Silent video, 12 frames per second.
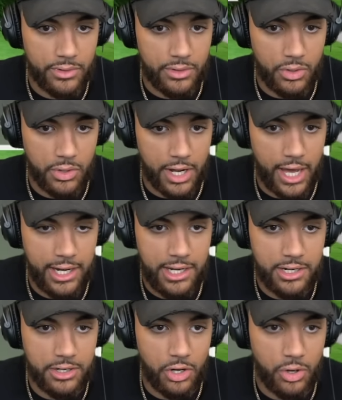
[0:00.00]
Hold on, I need
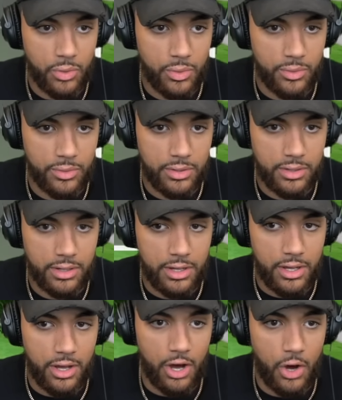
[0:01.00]
to know. Ultimate.
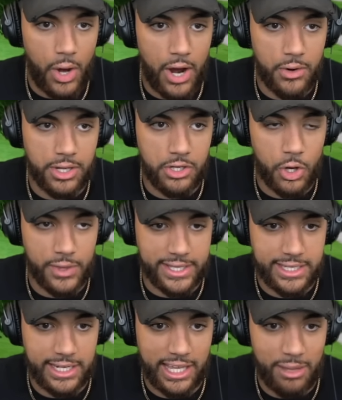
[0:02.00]
Oh, I already know that's
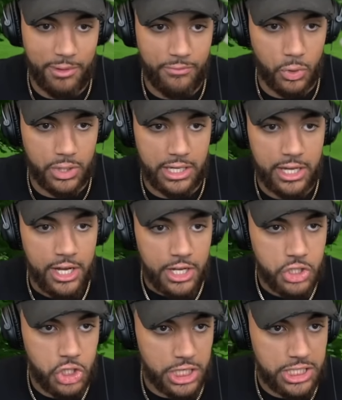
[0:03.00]
going to get me full key.
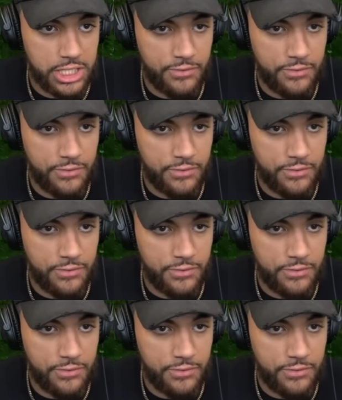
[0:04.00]
Justice